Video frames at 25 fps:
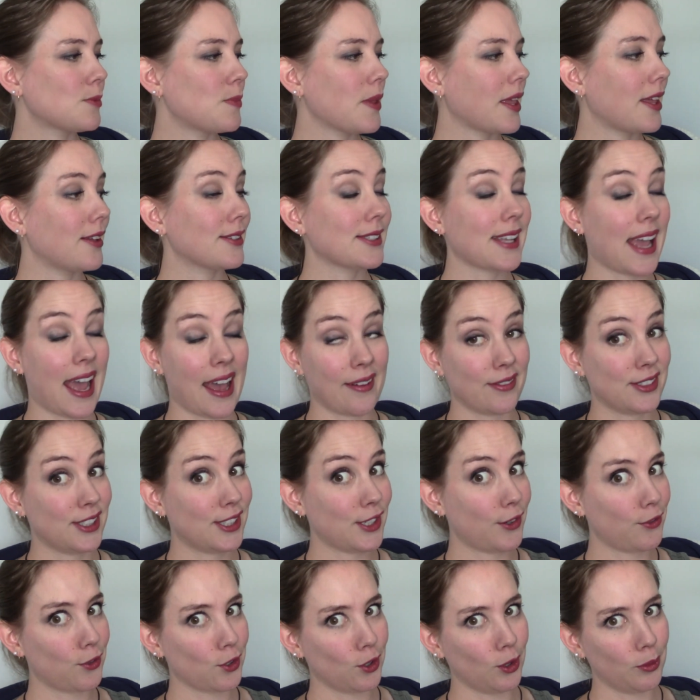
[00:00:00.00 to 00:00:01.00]
because I have
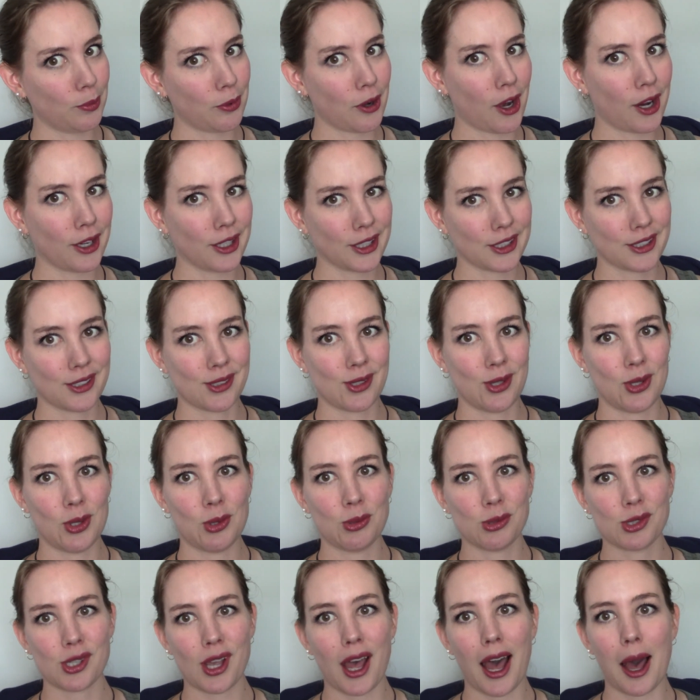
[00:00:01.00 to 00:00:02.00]
several products to
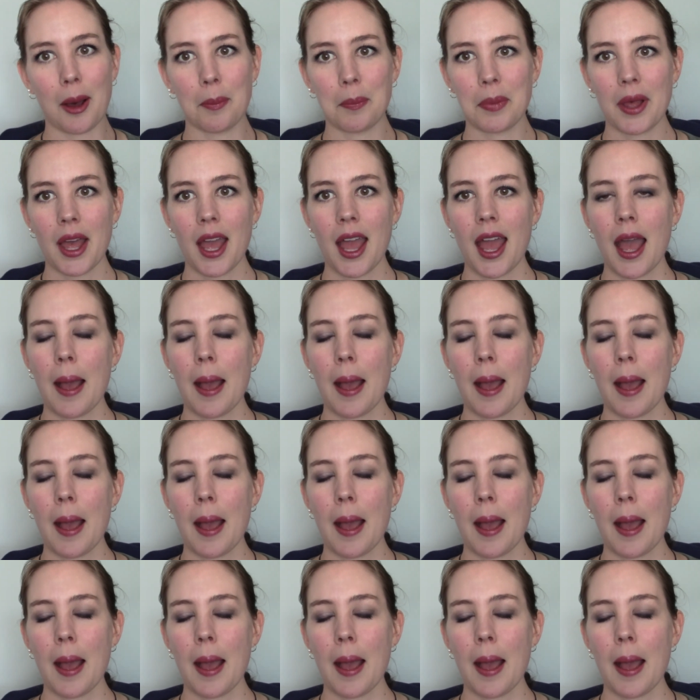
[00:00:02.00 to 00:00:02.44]
use up.